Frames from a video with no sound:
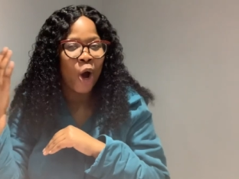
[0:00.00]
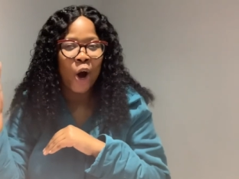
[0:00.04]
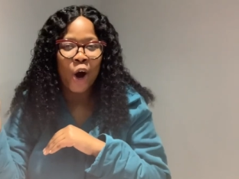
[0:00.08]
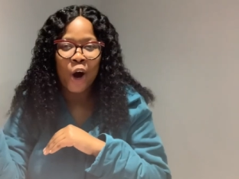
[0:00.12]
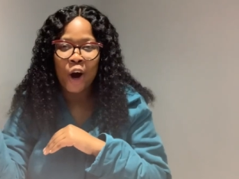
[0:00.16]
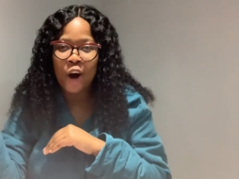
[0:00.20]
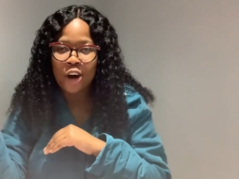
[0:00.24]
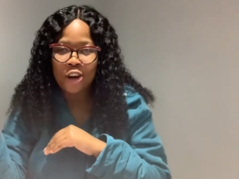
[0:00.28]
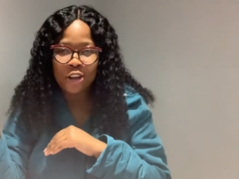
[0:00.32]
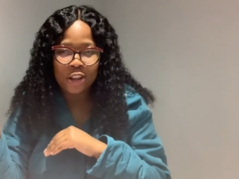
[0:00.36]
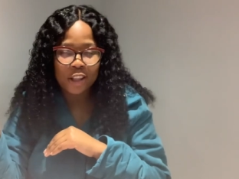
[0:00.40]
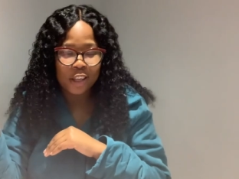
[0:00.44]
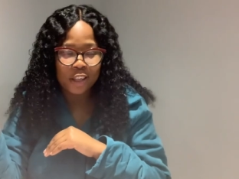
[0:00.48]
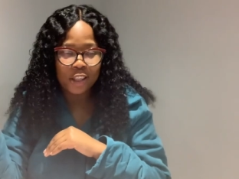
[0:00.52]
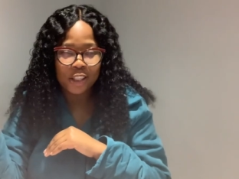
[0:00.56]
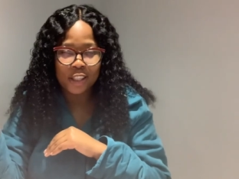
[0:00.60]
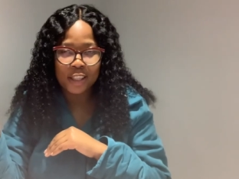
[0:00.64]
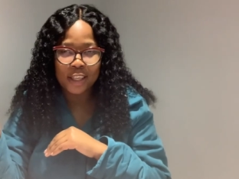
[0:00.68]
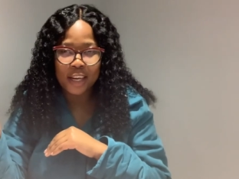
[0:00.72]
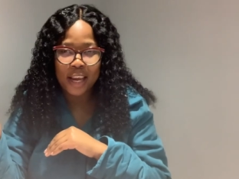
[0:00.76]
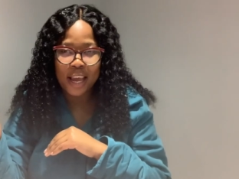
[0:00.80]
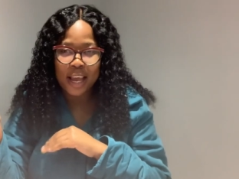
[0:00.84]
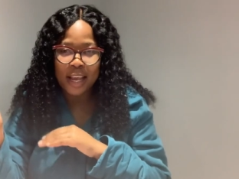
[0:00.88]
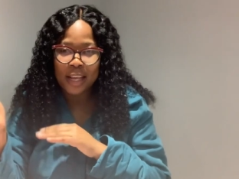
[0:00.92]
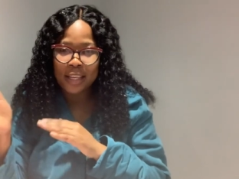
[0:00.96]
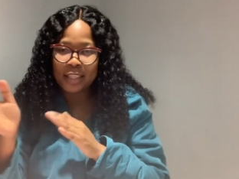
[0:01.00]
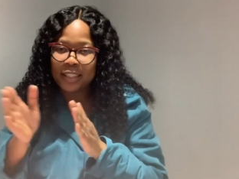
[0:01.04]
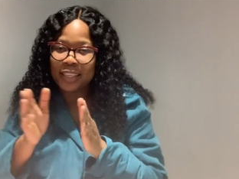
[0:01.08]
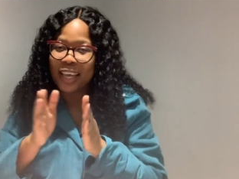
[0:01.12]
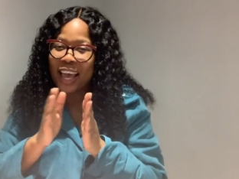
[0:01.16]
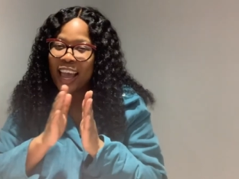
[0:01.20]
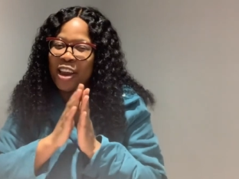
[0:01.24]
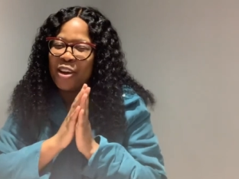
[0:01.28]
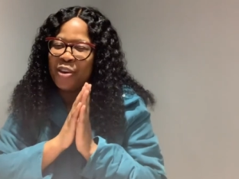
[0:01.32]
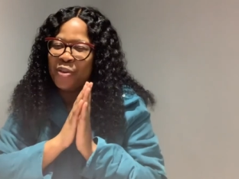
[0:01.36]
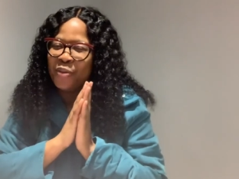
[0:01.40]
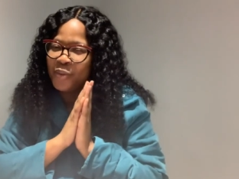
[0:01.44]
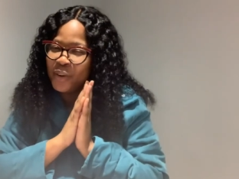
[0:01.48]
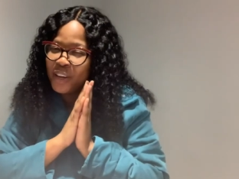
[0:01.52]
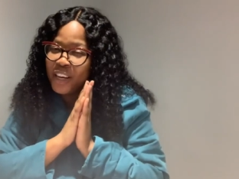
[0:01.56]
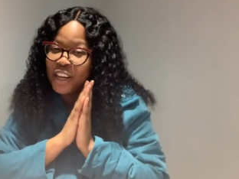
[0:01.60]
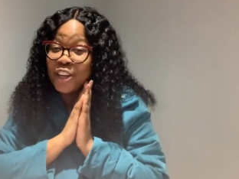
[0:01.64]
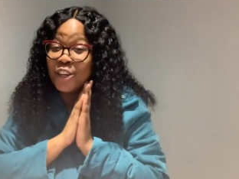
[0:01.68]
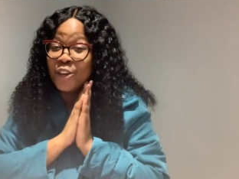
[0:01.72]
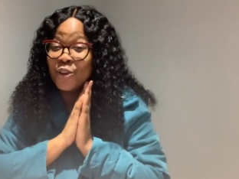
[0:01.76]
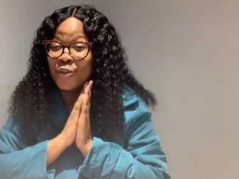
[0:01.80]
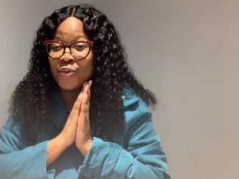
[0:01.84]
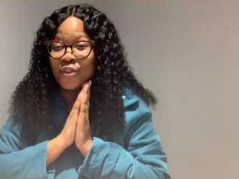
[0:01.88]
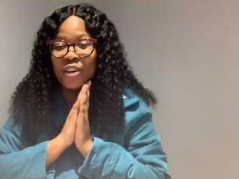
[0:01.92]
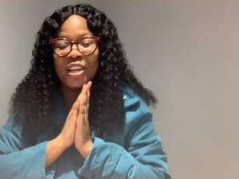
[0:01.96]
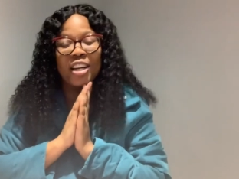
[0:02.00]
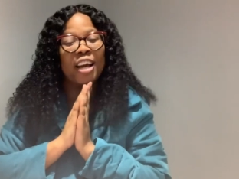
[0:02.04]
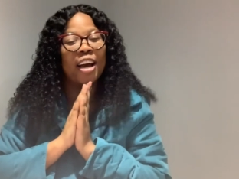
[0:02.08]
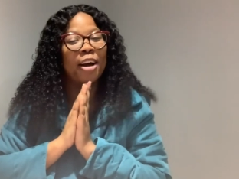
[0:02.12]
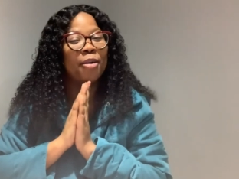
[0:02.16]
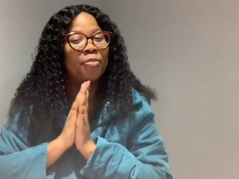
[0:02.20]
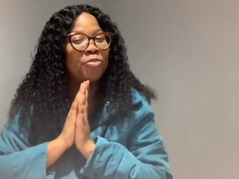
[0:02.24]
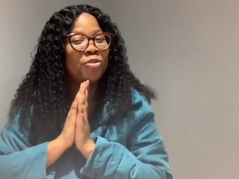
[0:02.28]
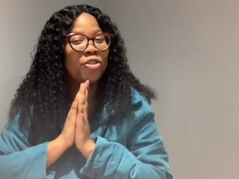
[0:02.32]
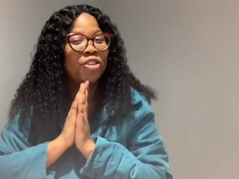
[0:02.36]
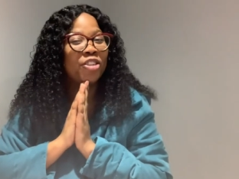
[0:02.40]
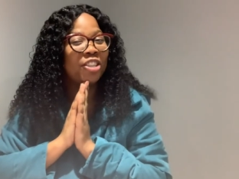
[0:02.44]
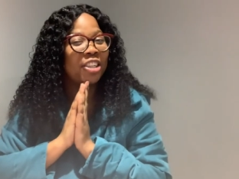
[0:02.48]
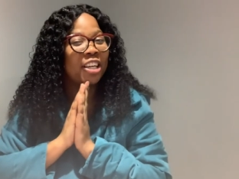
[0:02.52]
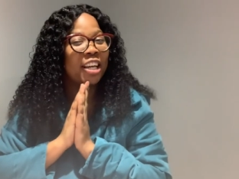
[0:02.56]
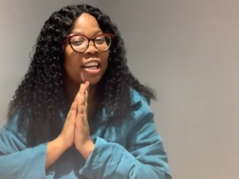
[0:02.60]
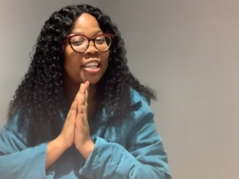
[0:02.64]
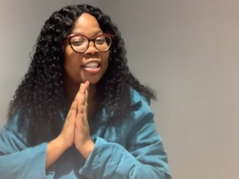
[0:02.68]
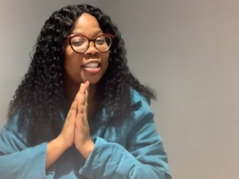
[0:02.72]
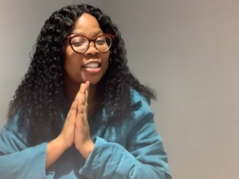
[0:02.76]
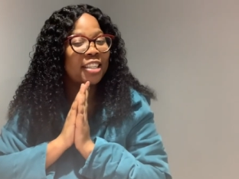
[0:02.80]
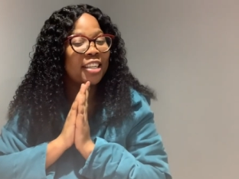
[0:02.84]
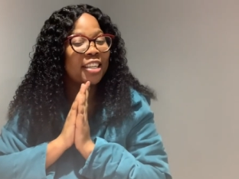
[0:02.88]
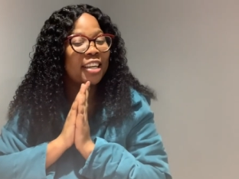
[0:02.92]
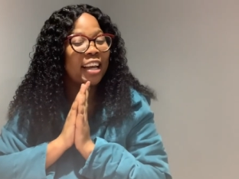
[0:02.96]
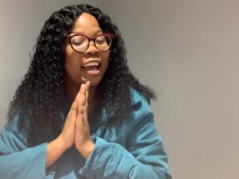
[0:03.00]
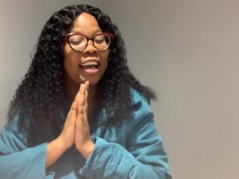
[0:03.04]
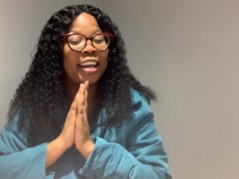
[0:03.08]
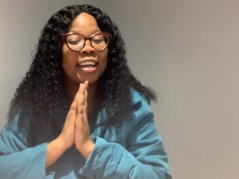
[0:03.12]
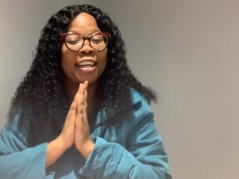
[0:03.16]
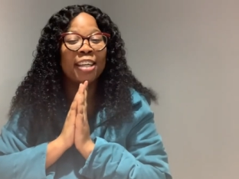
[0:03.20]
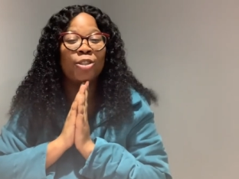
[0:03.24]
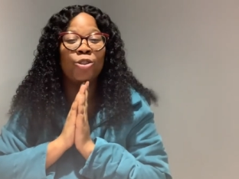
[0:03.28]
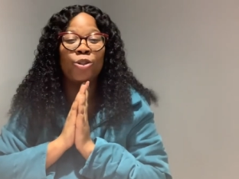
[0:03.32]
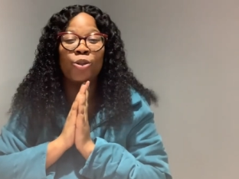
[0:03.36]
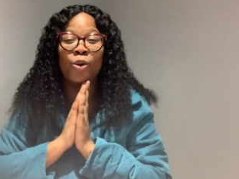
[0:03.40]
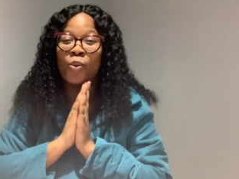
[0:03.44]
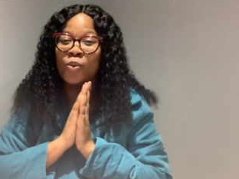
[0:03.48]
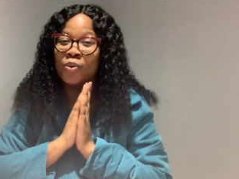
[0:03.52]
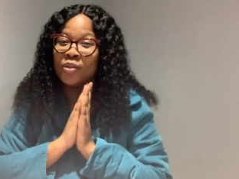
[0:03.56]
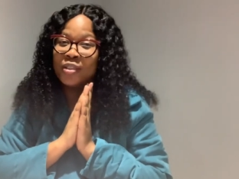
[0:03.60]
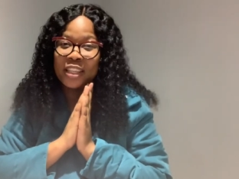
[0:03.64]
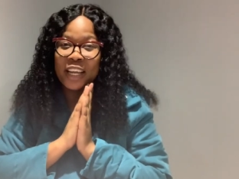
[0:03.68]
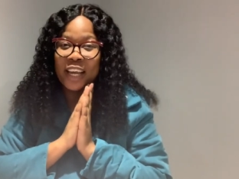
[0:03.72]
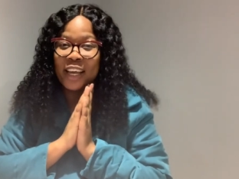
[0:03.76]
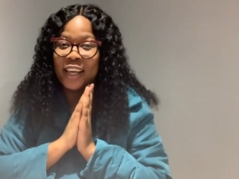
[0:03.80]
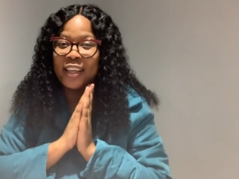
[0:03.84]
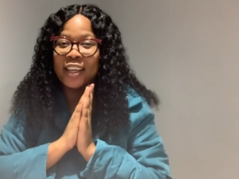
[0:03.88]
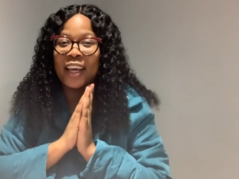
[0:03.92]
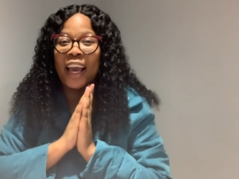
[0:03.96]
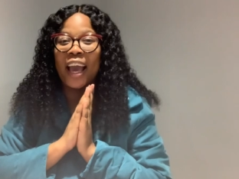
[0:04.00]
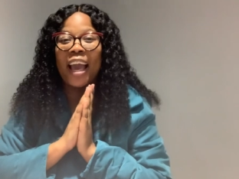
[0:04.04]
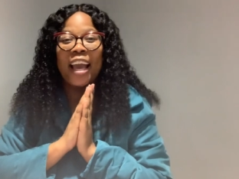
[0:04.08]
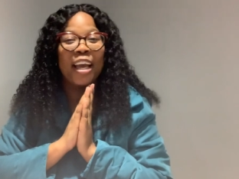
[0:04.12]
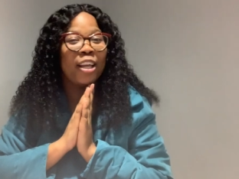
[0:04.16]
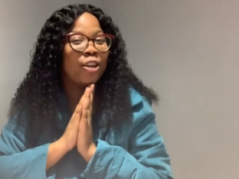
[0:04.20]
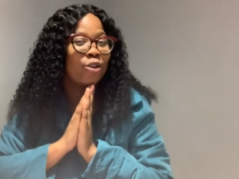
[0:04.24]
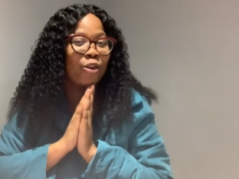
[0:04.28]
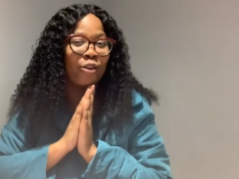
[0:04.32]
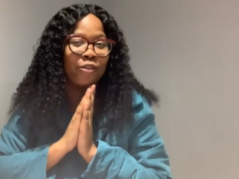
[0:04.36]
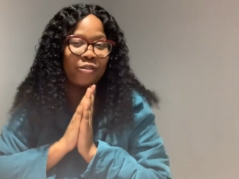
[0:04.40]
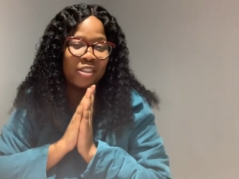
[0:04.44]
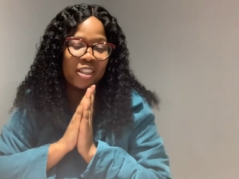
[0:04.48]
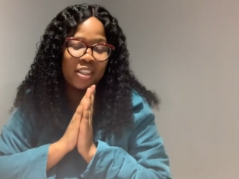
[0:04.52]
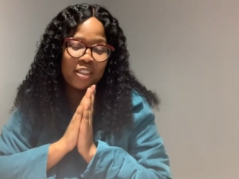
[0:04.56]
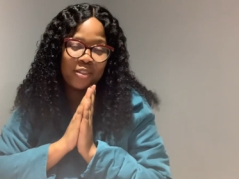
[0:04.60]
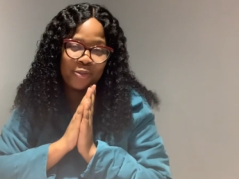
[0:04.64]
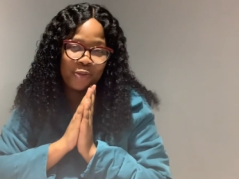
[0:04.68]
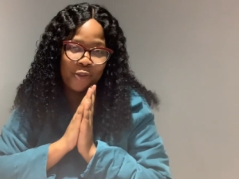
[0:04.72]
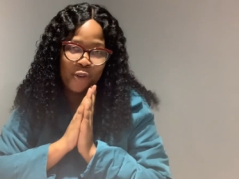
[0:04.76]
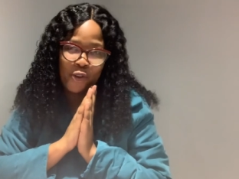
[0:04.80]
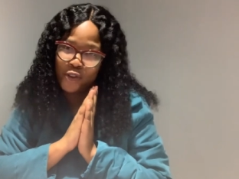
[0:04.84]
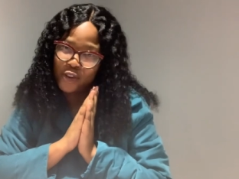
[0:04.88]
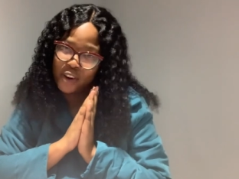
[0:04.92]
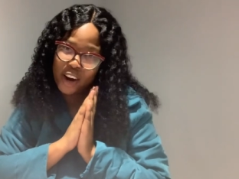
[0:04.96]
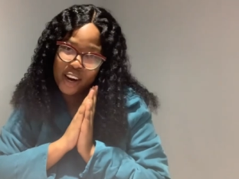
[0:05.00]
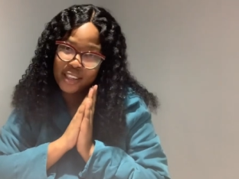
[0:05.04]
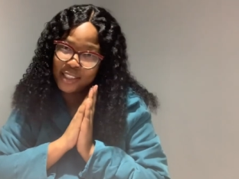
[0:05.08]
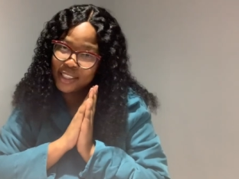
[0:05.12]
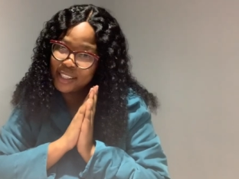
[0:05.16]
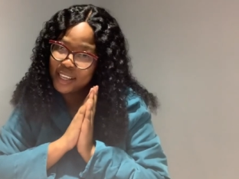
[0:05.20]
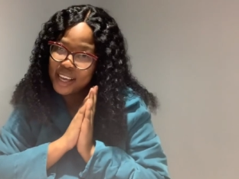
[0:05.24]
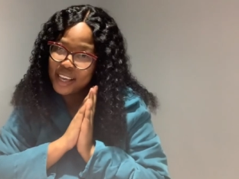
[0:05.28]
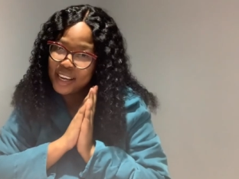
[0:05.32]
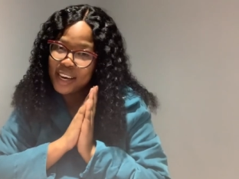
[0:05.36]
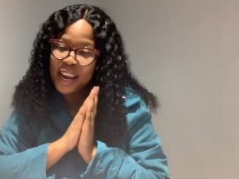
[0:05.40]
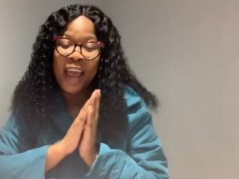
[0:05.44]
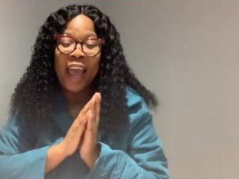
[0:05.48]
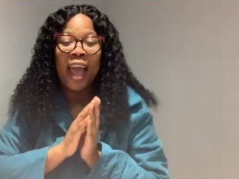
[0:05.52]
all the shares i really really appreciate it and i don't take any of this for granted